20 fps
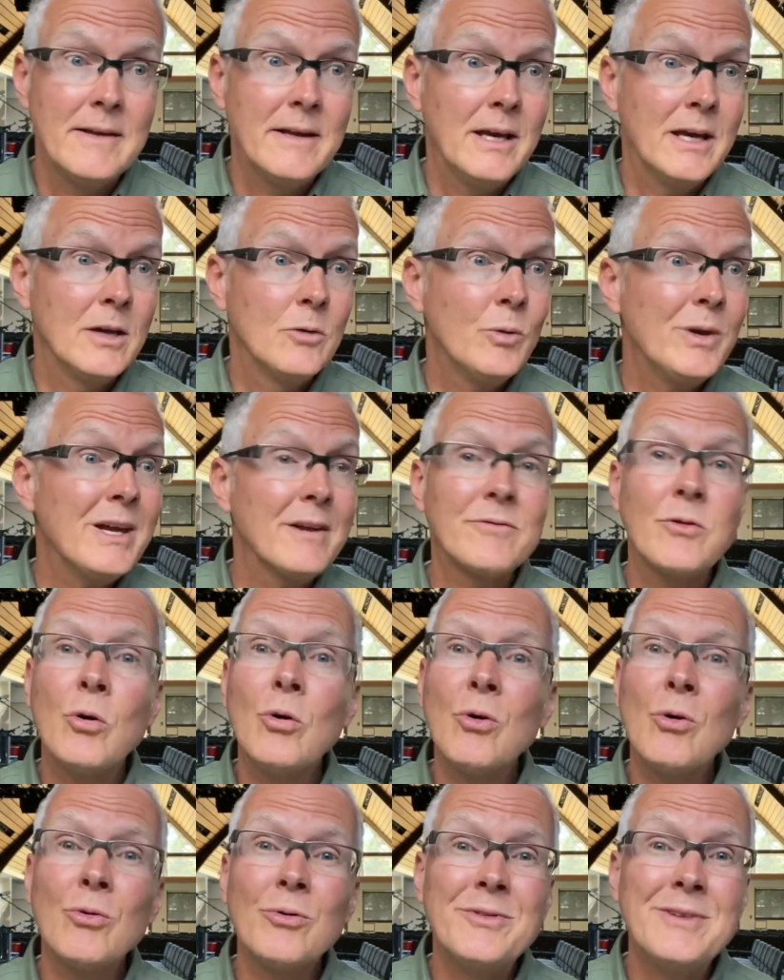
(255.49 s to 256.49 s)
And we have
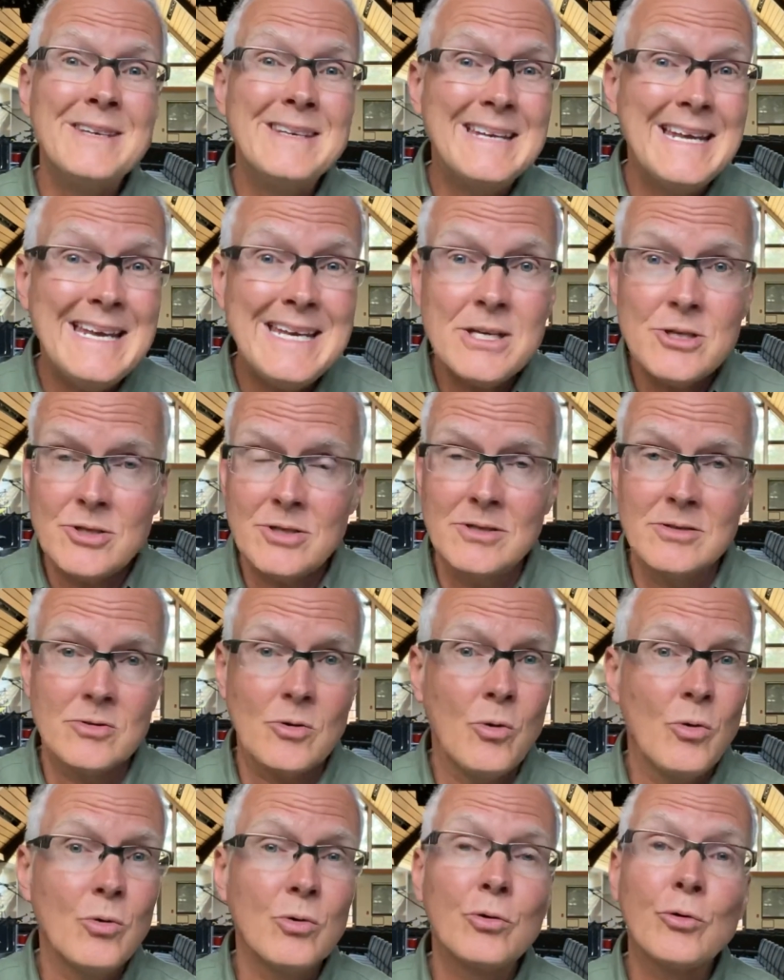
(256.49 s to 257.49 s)
whole nations,
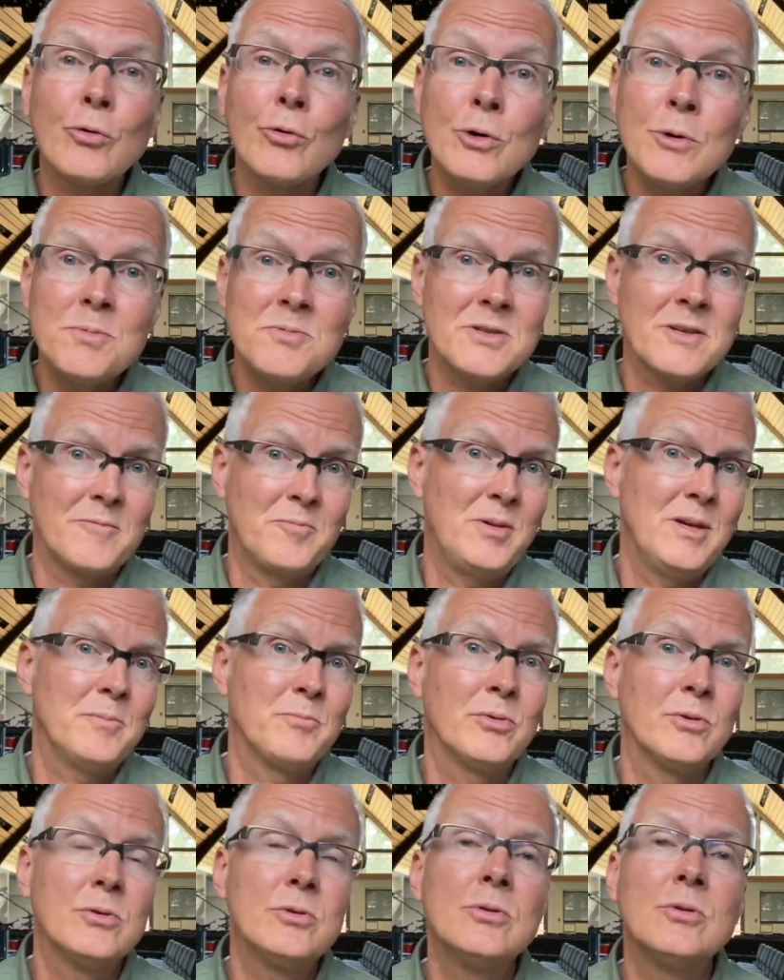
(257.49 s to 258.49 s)
whole groups of
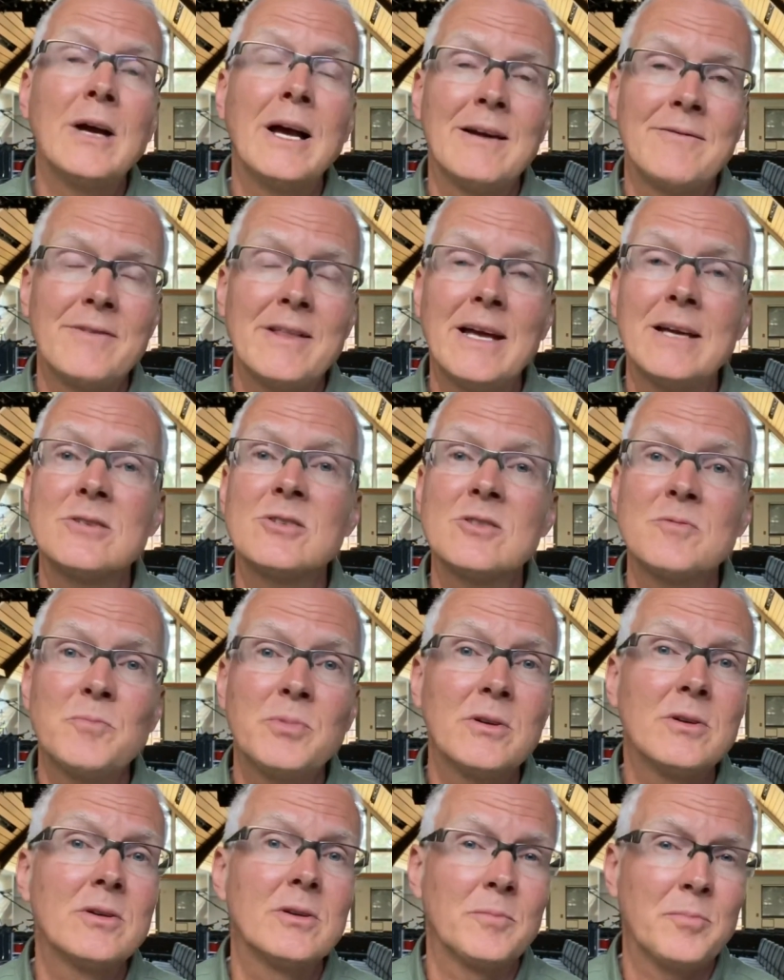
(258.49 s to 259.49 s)
people who have that
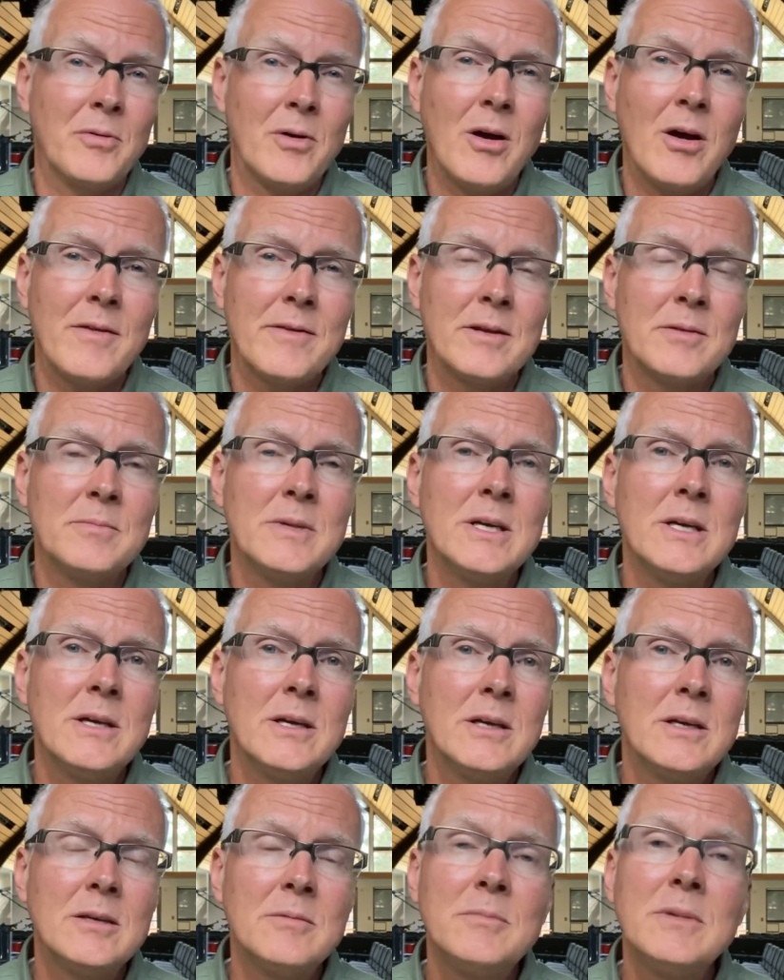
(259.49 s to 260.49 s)
spirit upon them
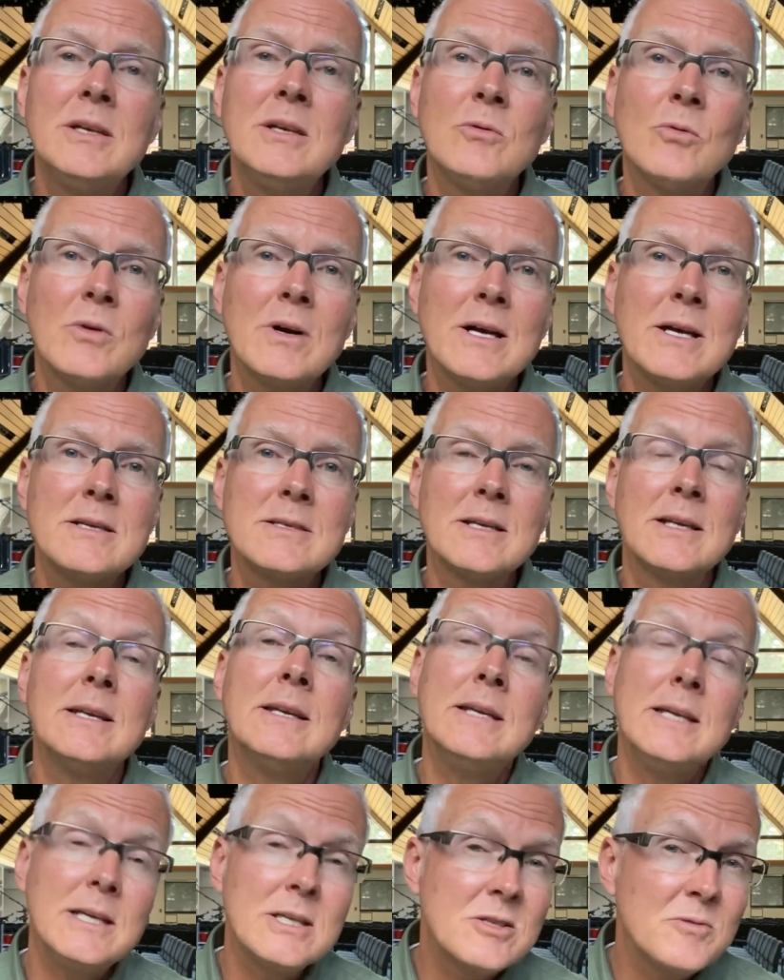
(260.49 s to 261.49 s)
in many ways. And
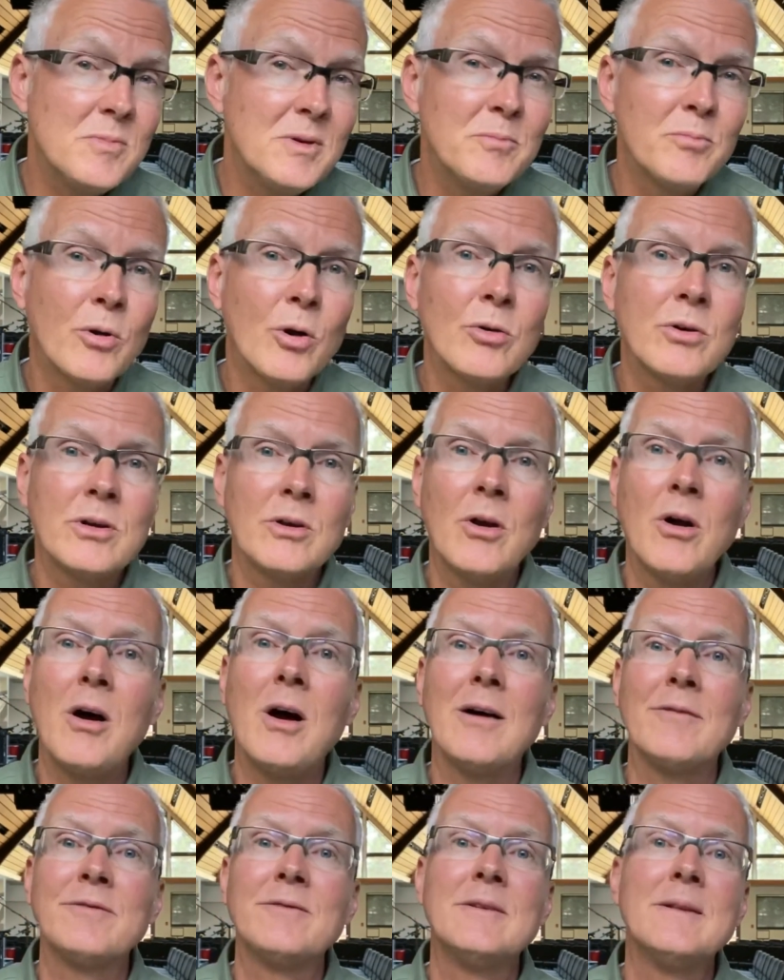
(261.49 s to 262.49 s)
it needs to be broken
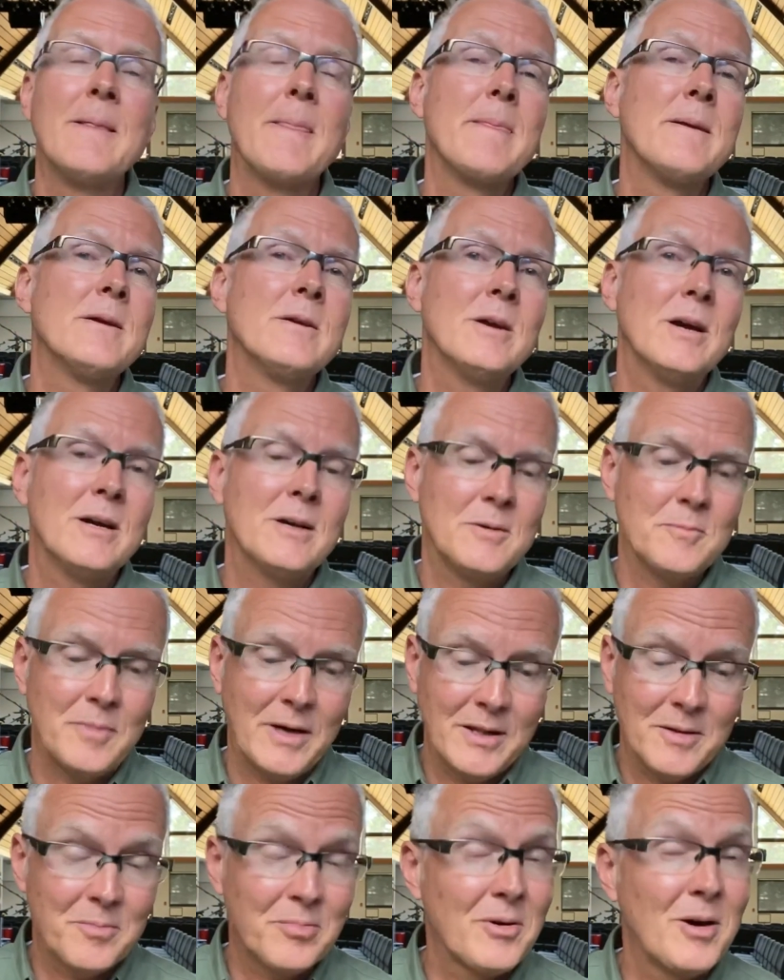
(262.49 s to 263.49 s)
off
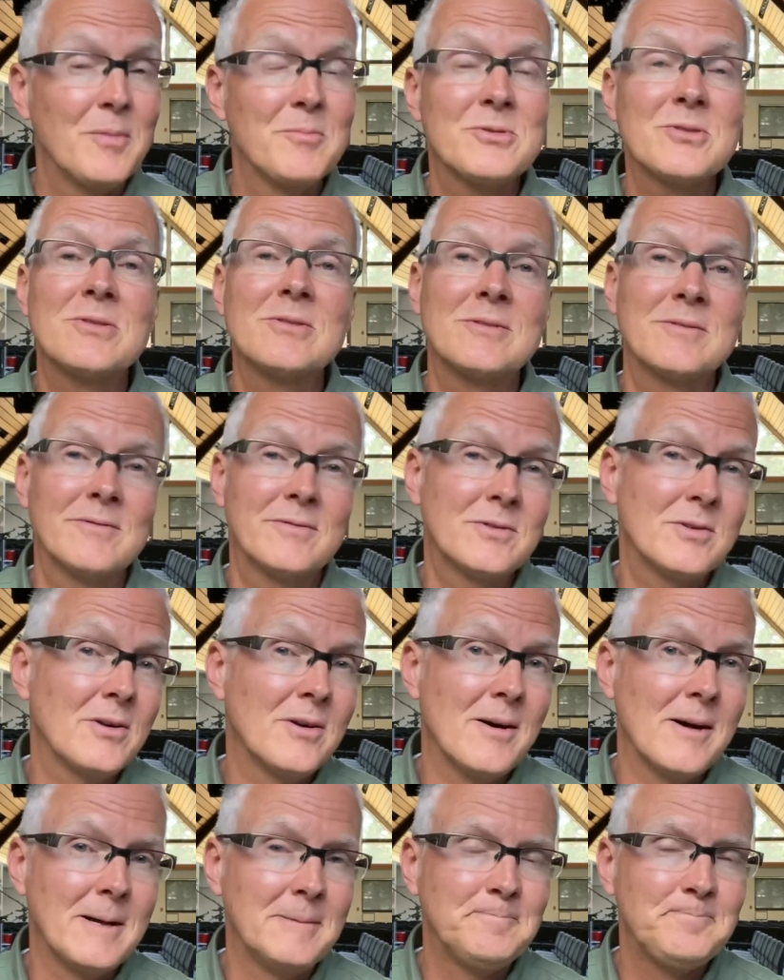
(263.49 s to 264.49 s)
by the promises of
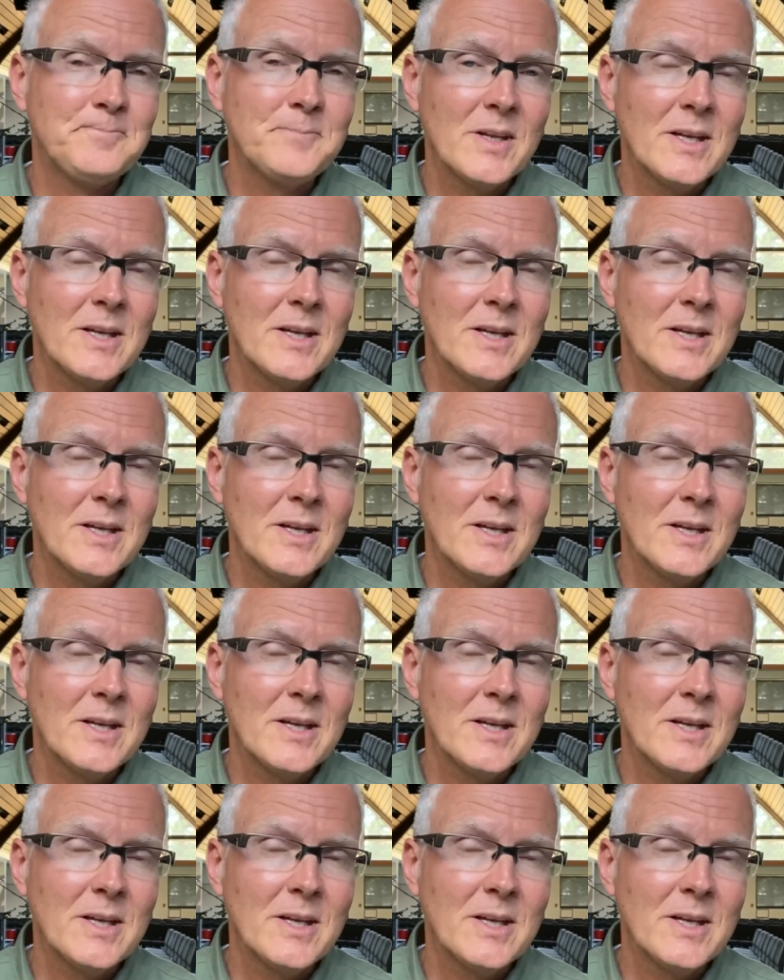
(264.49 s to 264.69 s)
God.